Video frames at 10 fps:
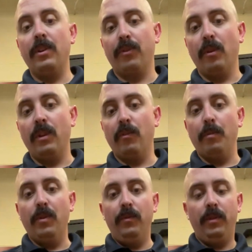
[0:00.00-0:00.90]
thoroughly
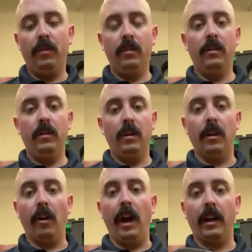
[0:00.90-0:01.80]
removed, and
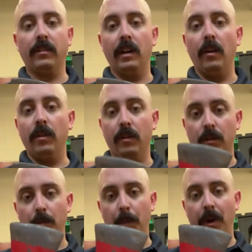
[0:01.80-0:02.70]
our axe now in a
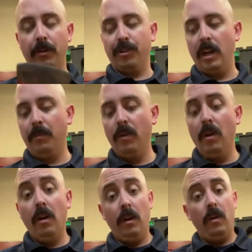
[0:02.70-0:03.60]
little bit better shape,
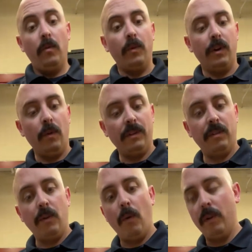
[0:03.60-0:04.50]
we go into
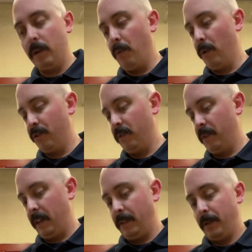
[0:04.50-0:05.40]
the oiling portion of
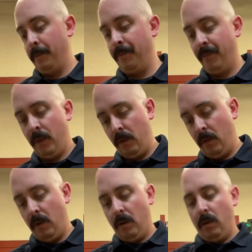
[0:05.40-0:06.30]
things.
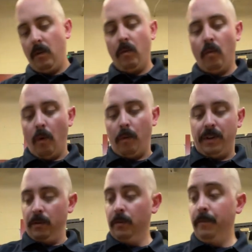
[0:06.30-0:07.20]
What we
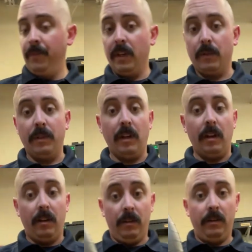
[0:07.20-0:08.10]
do is we
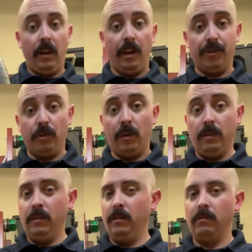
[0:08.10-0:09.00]
take engine
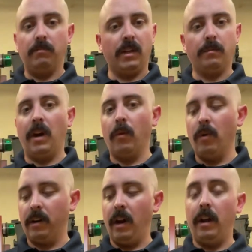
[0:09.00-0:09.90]
oil. Doesn't matter
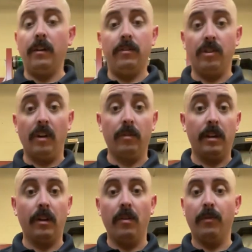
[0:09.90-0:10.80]
what kind. Generally,
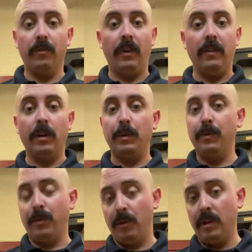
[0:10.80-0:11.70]
I go for a
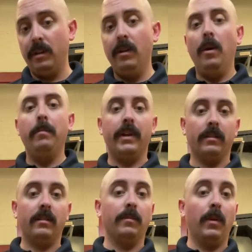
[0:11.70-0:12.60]
5W30 because
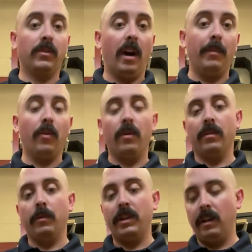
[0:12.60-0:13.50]
it's the most common oil
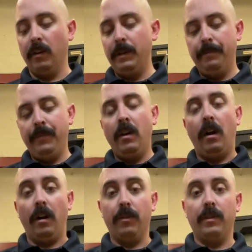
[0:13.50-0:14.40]
that we carry,
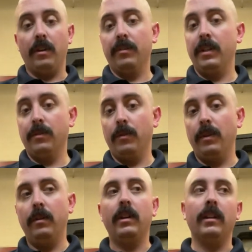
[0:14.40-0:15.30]
other than our diesel
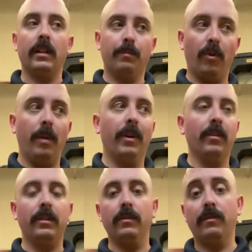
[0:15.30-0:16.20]
oil, and that's
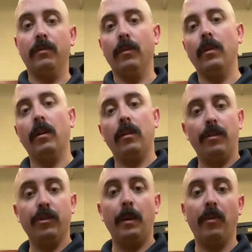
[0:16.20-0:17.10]
primarily used for our
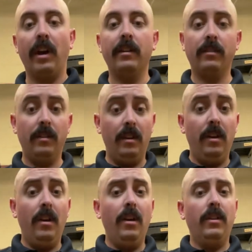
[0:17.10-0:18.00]
larger apparatus.
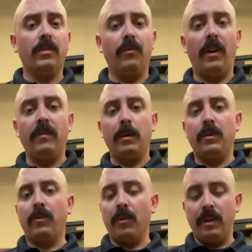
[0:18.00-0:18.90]
So
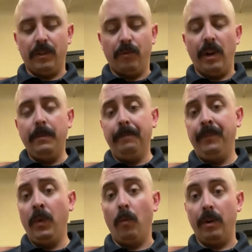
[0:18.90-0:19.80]
5W30 is great.
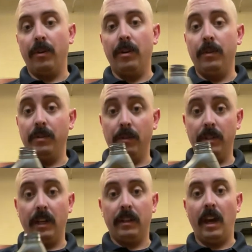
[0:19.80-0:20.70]
What you're going to do is you're going
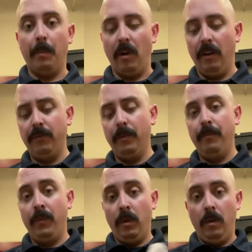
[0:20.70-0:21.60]
to take the cap off,
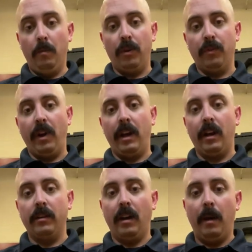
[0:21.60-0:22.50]
put your rag
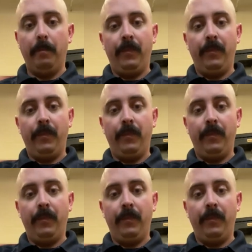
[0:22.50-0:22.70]
on top,